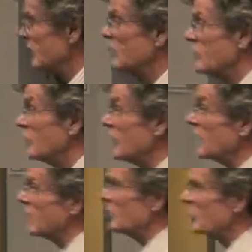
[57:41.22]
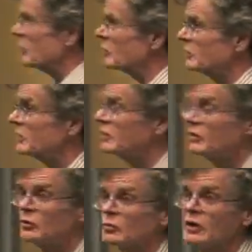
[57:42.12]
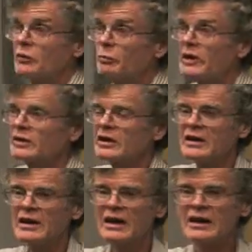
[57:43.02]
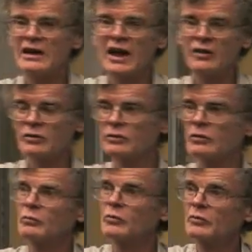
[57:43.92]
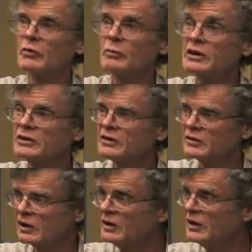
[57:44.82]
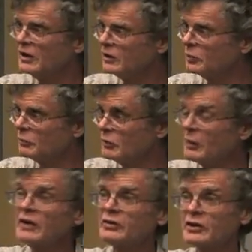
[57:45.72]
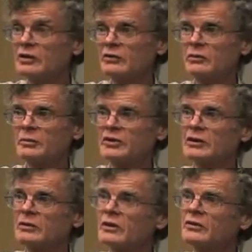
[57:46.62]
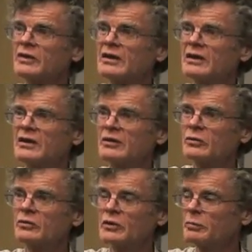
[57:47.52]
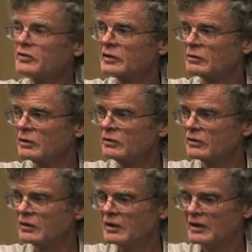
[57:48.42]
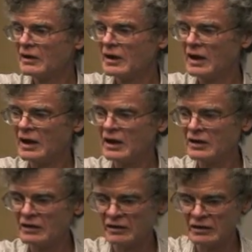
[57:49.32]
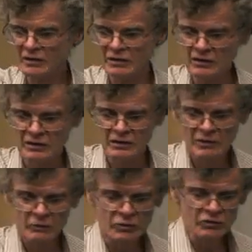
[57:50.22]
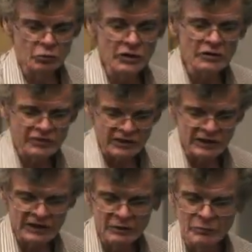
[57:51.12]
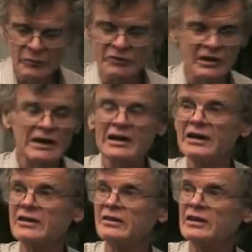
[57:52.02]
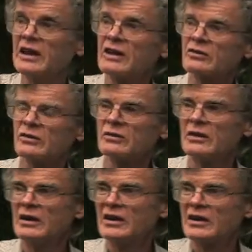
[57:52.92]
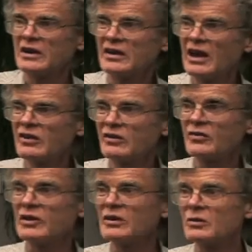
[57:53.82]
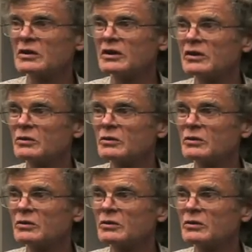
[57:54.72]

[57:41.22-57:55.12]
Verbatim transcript: is that they're not atypical. Really, you, if you picked a hunter-gatherer group a million years ago, you, you might have seen two percent growth, two or three percent growth. And uh, what you wouldn't have seen, most likely, is the occasional catastrophe where,